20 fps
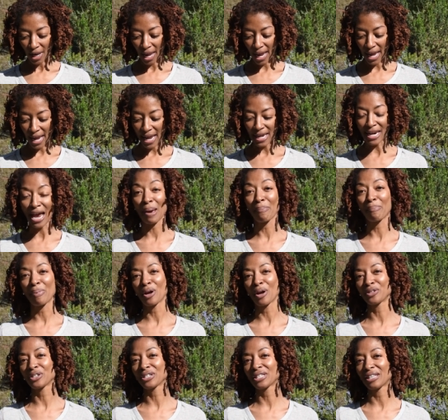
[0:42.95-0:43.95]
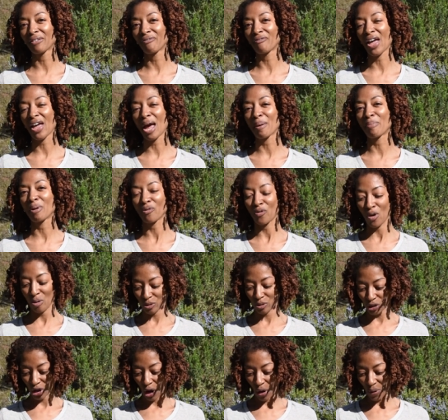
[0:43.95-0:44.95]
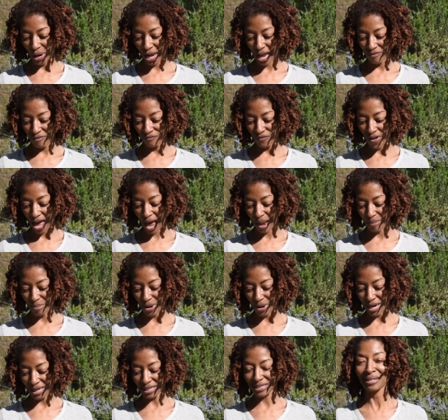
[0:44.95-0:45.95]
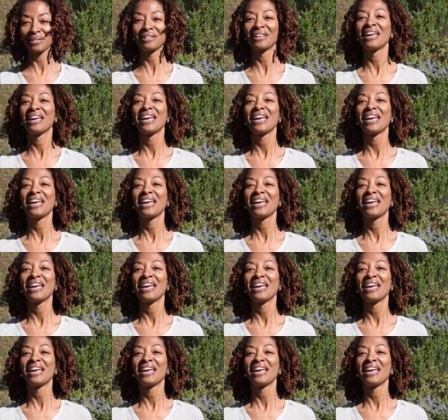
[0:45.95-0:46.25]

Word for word: and I purchased the fabric from Joann Fabrics.